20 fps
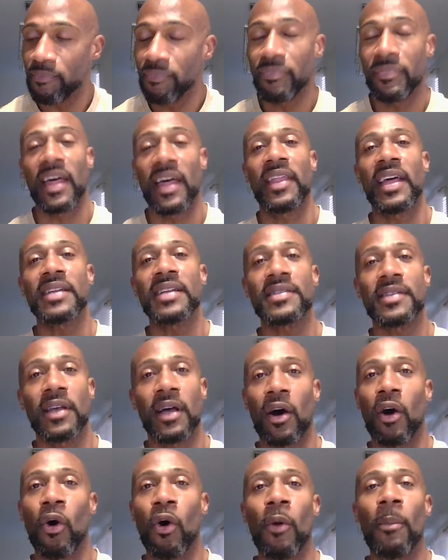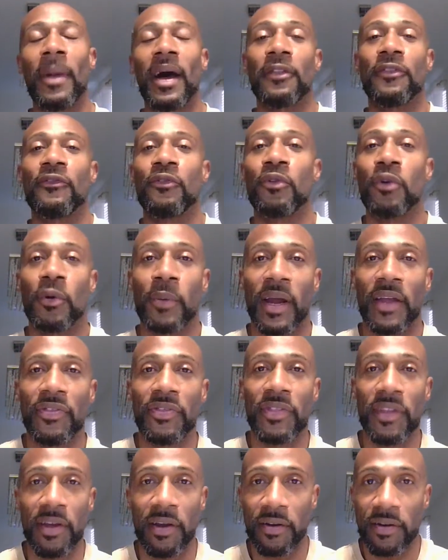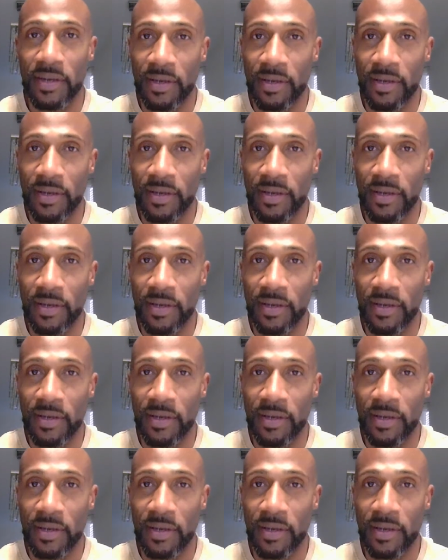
Now, that's a whole mouthful right there,